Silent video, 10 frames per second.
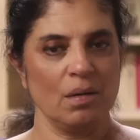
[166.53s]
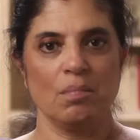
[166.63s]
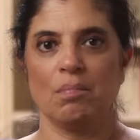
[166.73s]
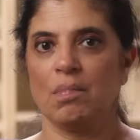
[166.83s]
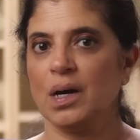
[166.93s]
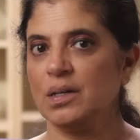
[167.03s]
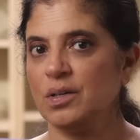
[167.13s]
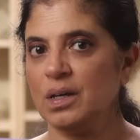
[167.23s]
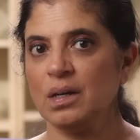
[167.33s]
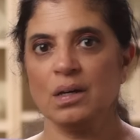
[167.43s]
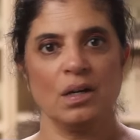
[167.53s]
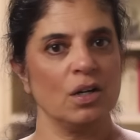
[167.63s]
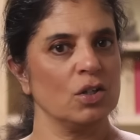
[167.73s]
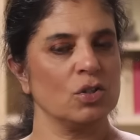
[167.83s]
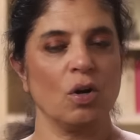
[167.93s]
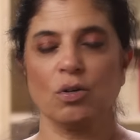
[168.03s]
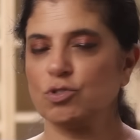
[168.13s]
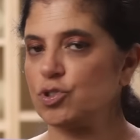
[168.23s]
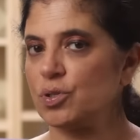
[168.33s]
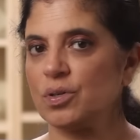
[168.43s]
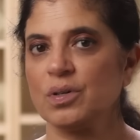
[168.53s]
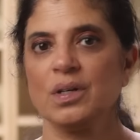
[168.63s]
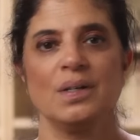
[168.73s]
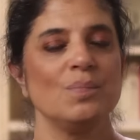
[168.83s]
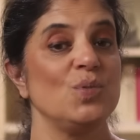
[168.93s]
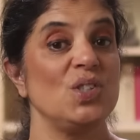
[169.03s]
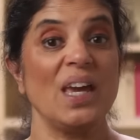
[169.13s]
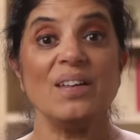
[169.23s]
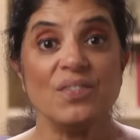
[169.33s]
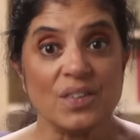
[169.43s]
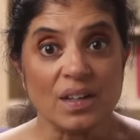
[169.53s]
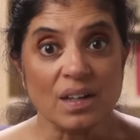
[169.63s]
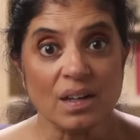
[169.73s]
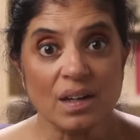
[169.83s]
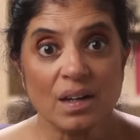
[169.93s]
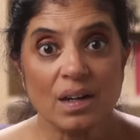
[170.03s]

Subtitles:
money, culture, safety.